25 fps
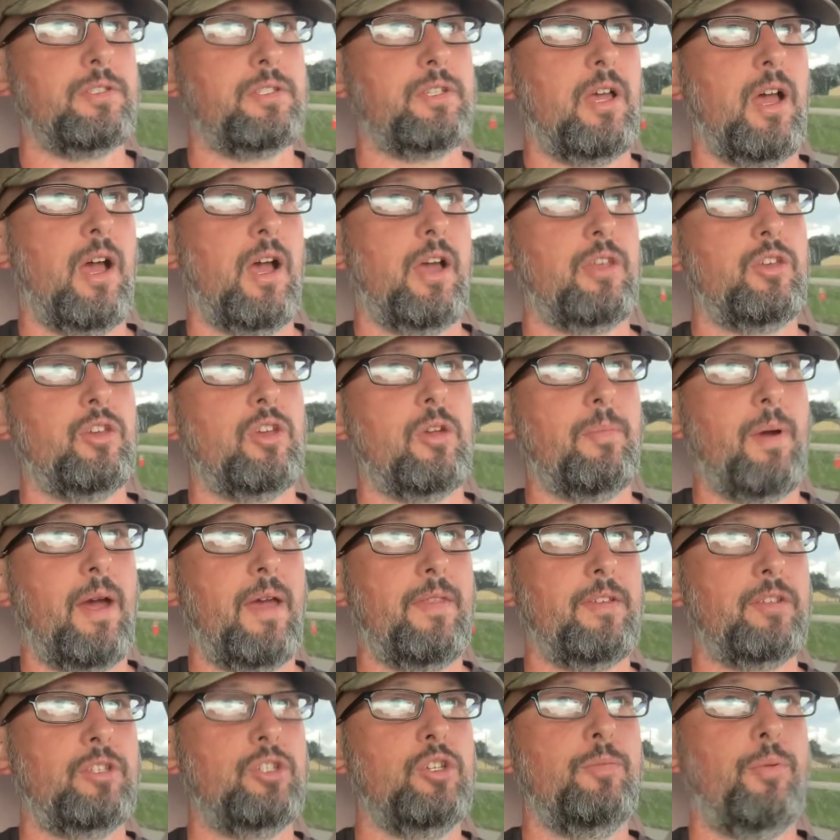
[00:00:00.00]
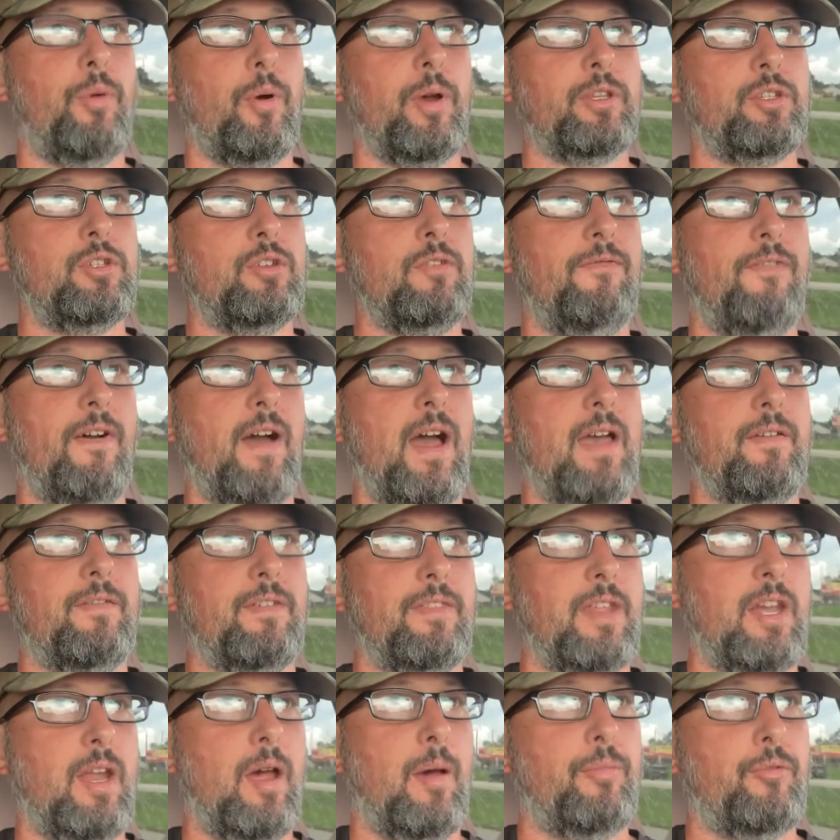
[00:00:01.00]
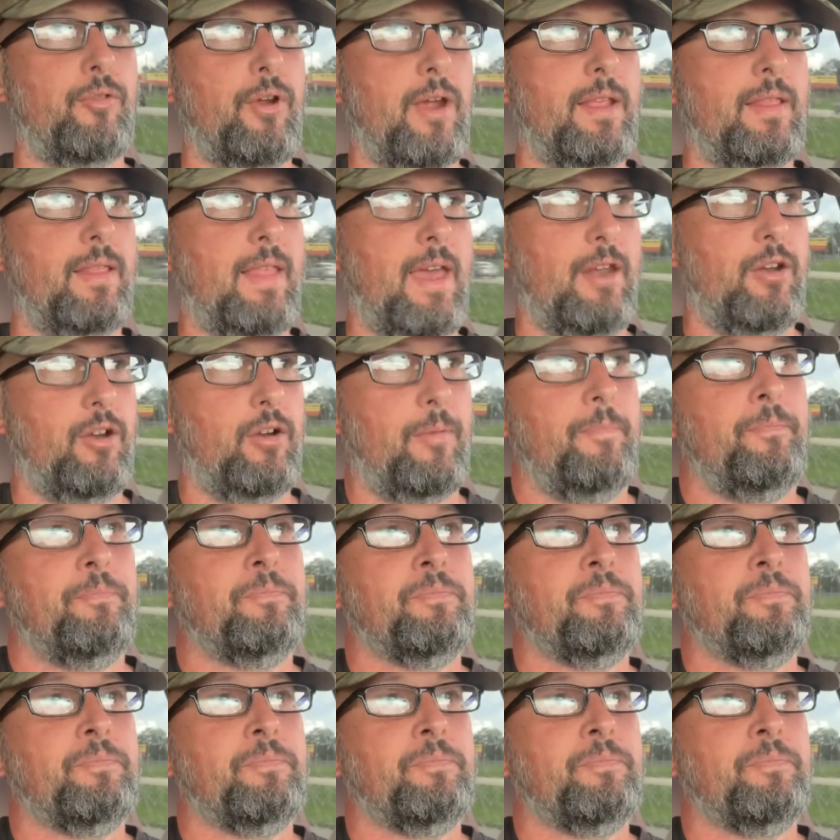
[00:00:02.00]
you can buy the 2.25 and then upgrade later.